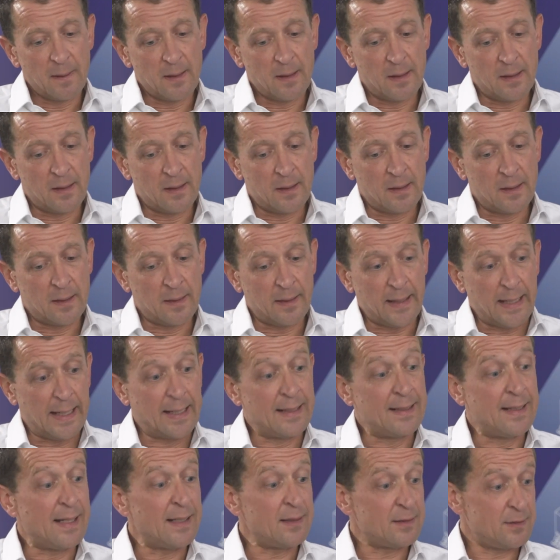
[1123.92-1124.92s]

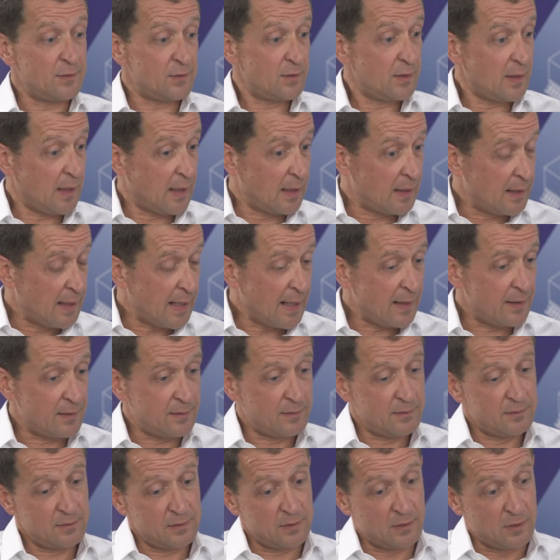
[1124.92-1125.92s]
And that
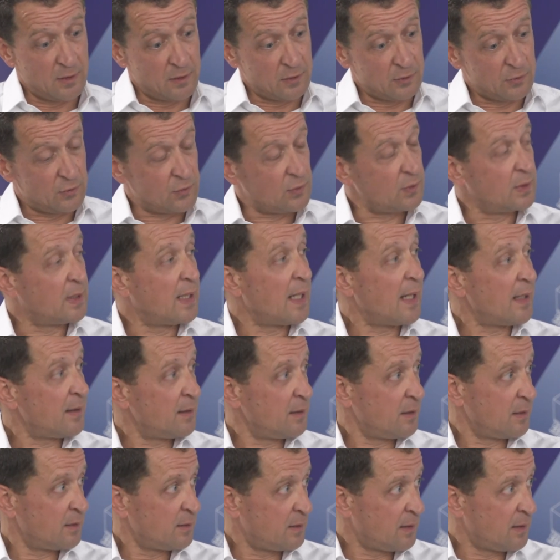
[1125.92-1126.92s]
goes together